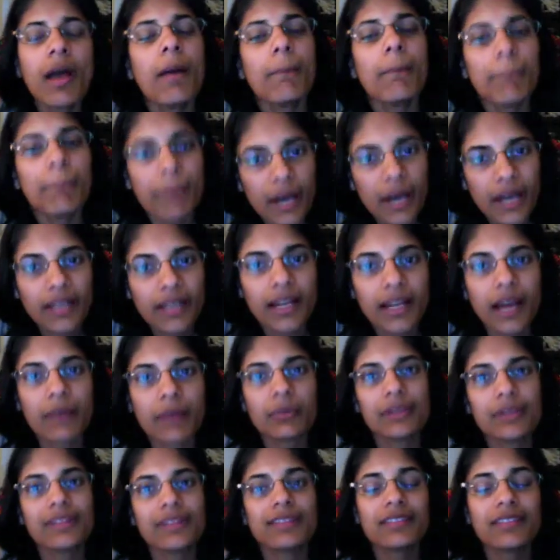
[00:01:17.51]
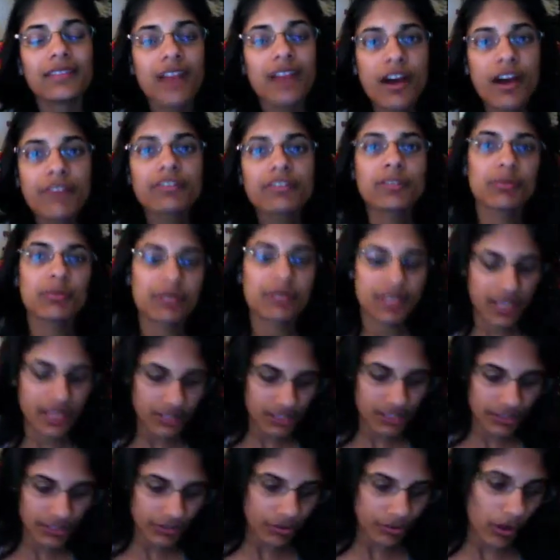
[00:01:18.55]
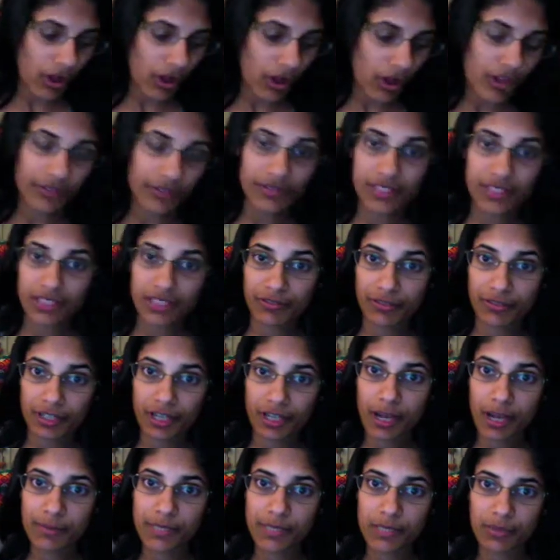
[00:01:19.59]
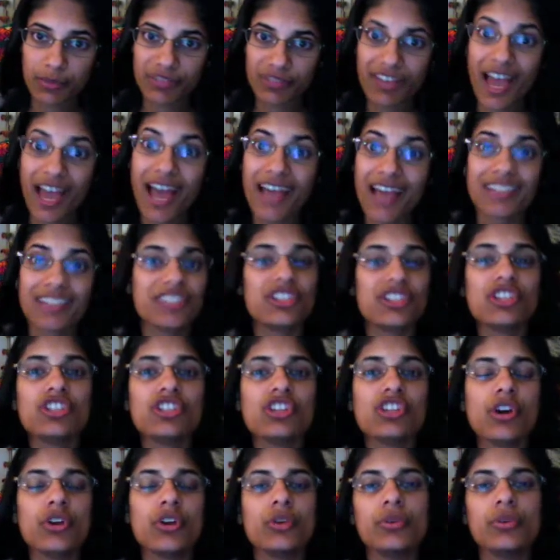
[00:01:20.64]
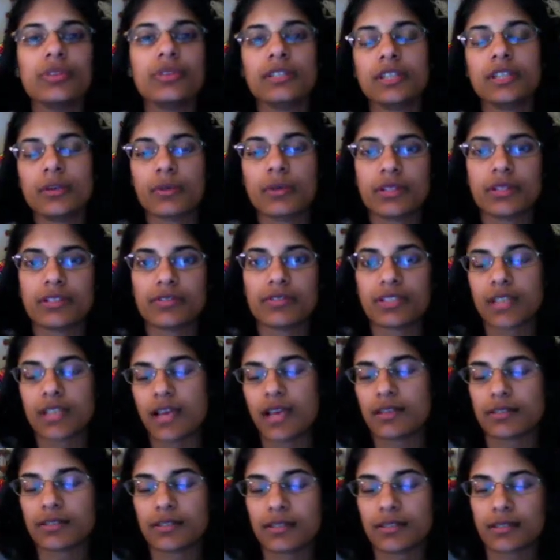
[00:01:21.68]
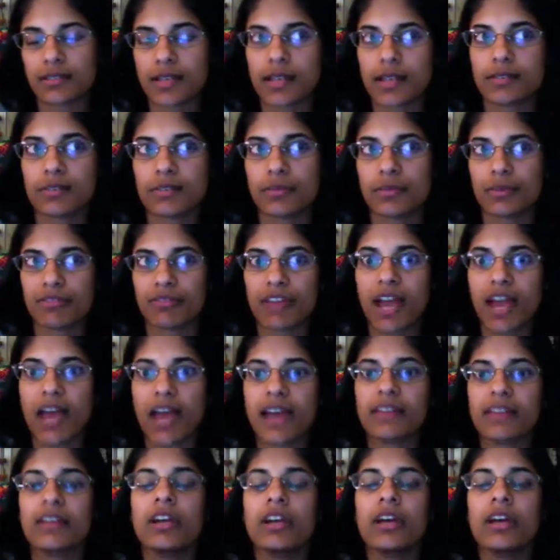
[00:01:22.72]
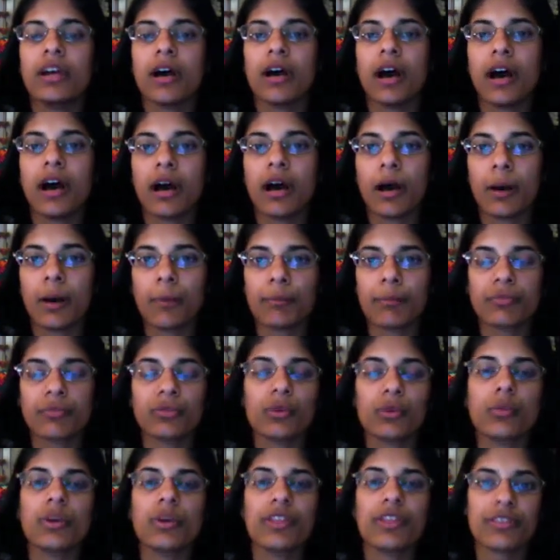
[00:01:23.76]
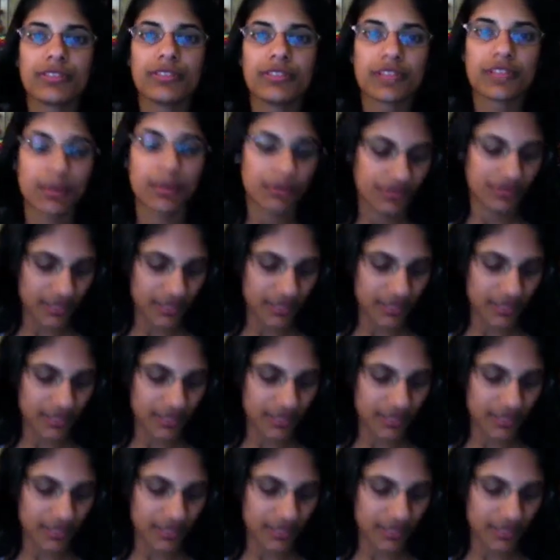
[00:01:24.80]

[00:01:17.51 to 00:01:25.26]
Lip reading: But I would love to present to you all of the different cups that we've had and to show you the degrees of success that we've had with some of